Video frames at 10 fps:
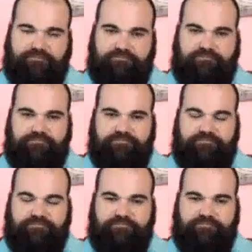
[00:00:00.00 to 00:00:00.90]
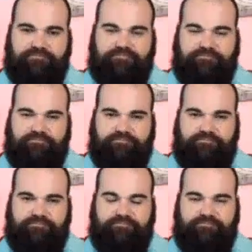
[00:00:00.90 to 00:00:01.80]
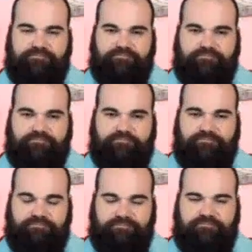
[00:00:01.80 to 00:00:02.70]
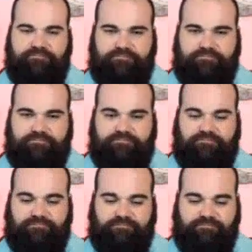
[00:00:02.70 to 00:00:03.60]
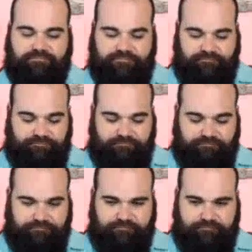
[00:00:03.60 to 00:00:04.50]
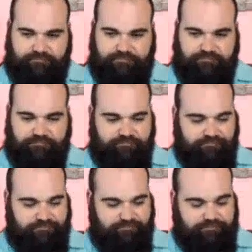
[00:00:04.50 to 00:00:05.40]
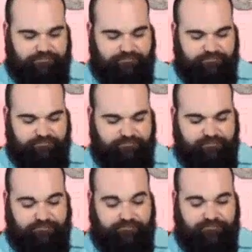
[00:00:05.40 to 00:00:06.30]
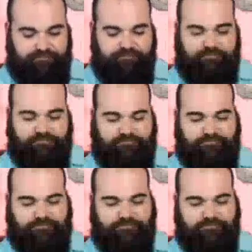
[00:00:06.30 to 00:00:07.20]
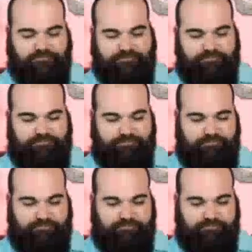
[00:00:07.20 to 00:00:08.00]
This person isn't speaking.